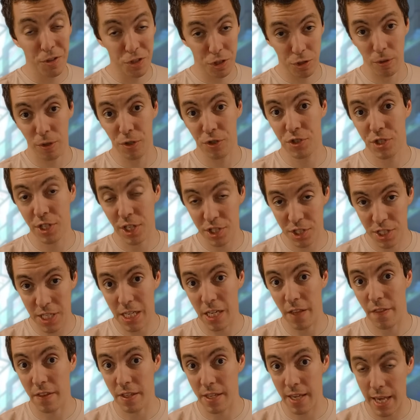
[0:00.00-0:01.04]
There are 16
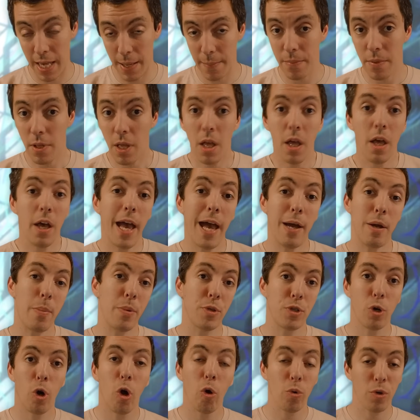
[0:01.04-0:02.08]
in the game, and we've been
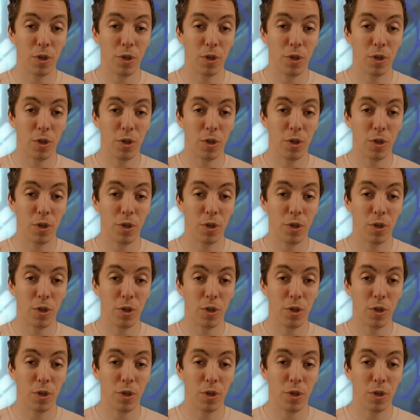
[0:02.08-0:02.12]
told we're